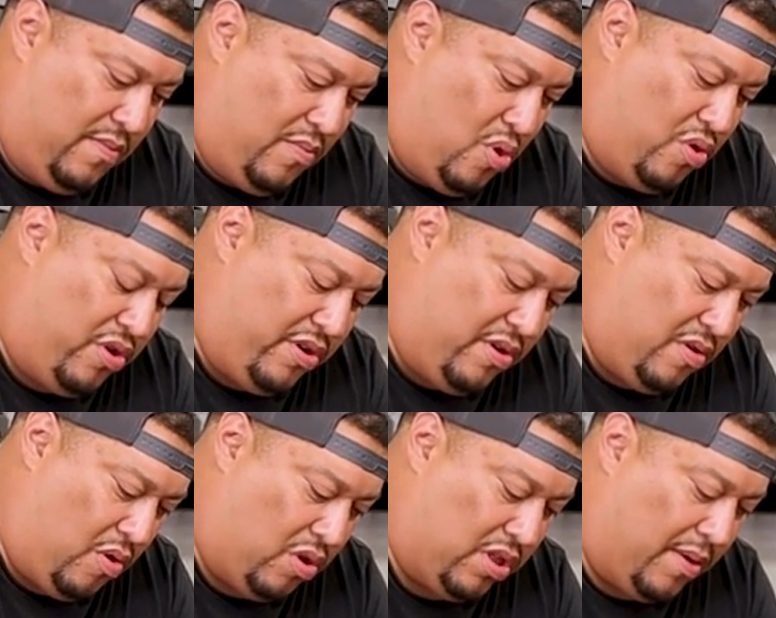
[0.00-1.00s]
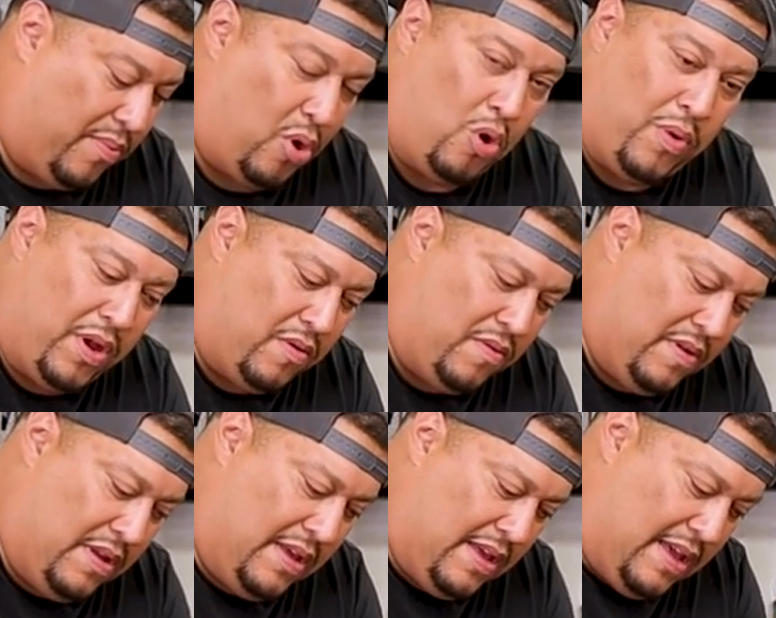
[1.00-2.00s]
motor or the blow wheel,
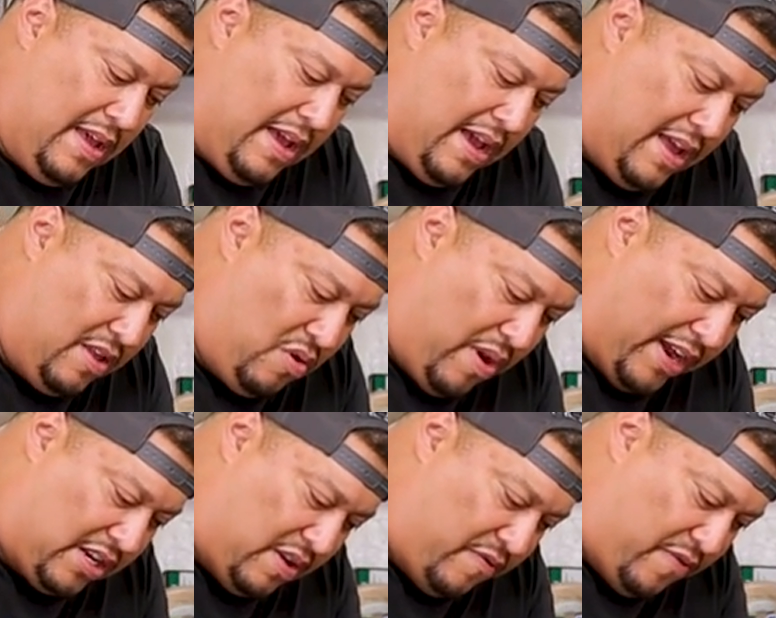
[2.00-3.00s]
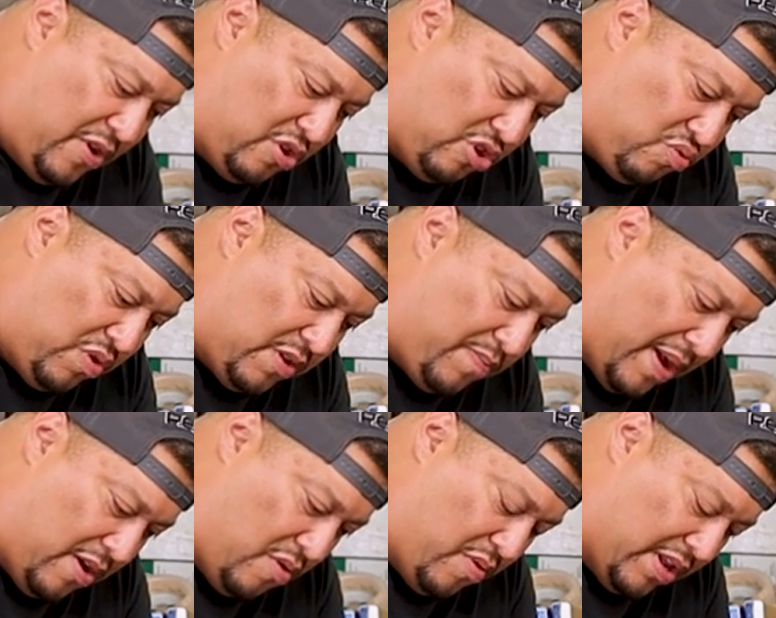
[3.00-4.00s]
and you'll actually feel the sweet spot
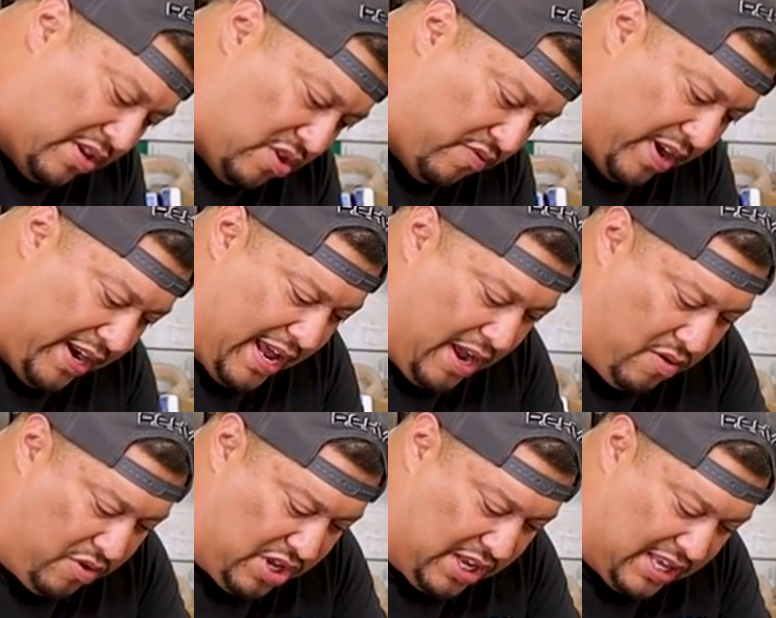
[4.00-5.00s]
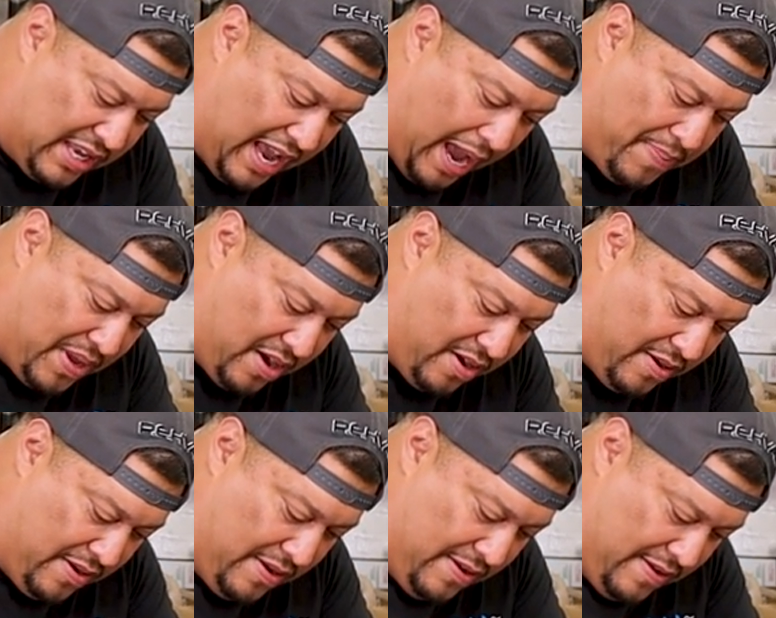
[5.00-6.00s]
go in. So right now, you see there's a gap here.
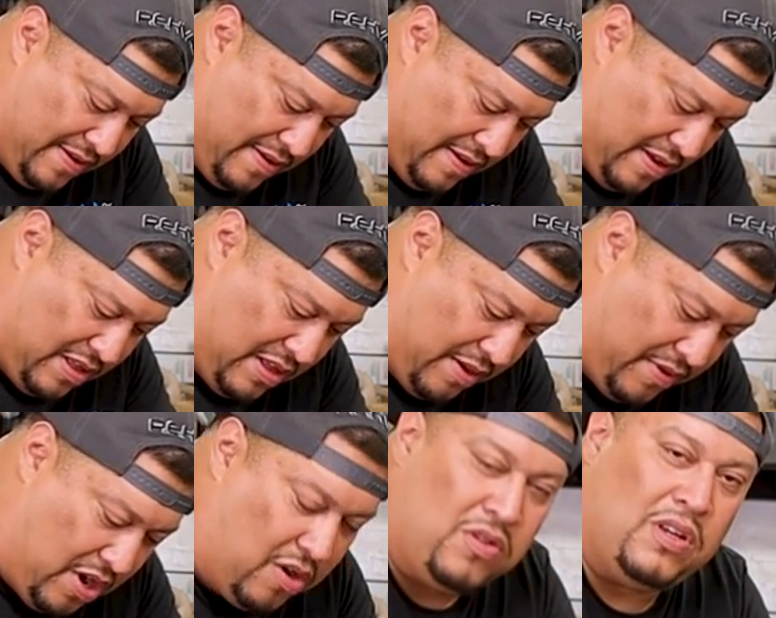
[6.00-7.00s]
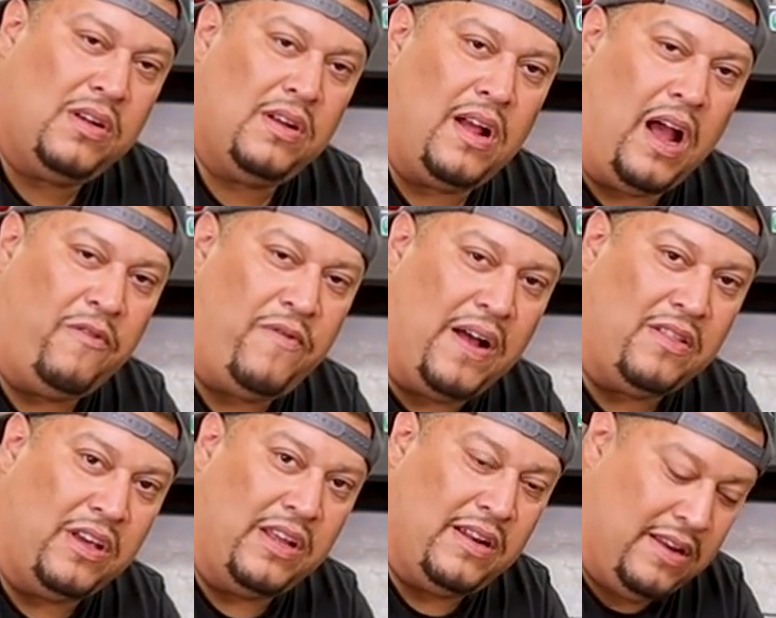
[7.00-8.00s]
There we go. I
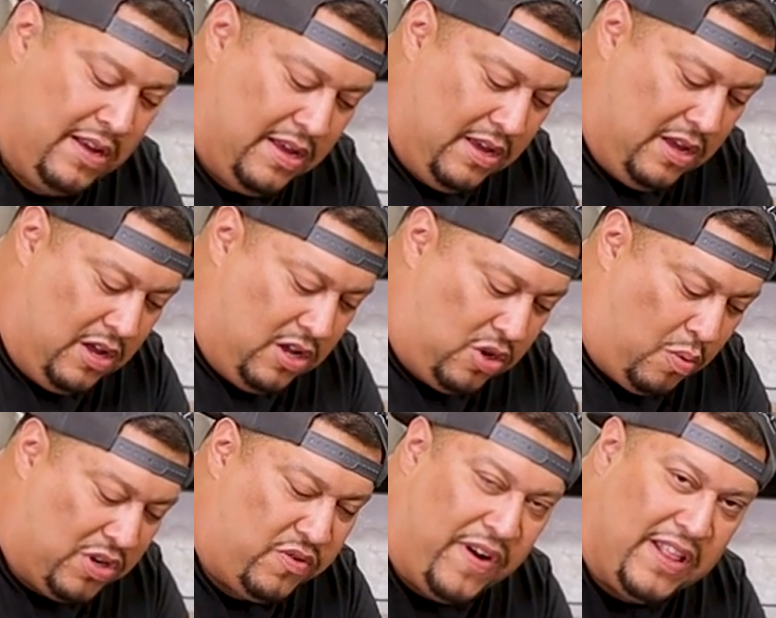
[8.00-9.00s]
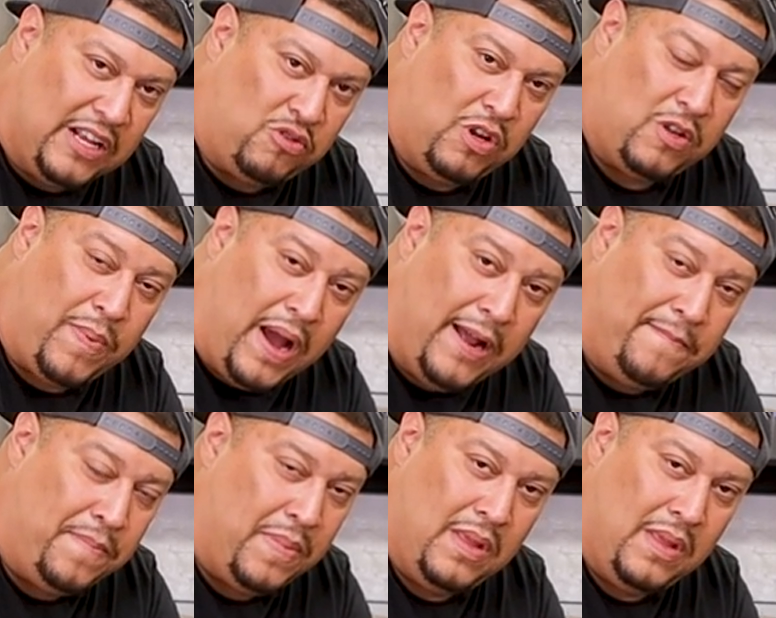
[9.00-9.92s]
found it. So once you find that sweet spot,